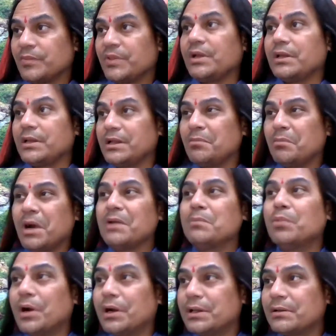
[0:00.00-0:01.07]
there in
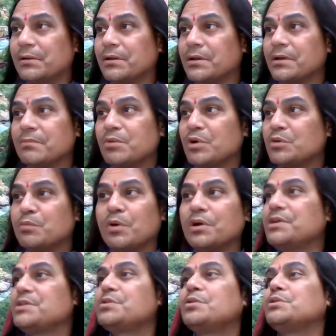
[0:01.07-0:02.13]
my body. Because
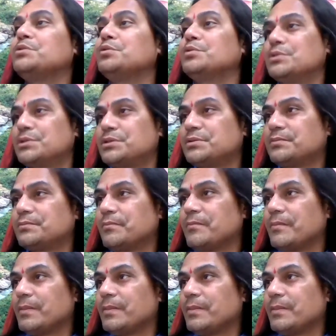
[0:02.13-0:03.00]
body is not yours.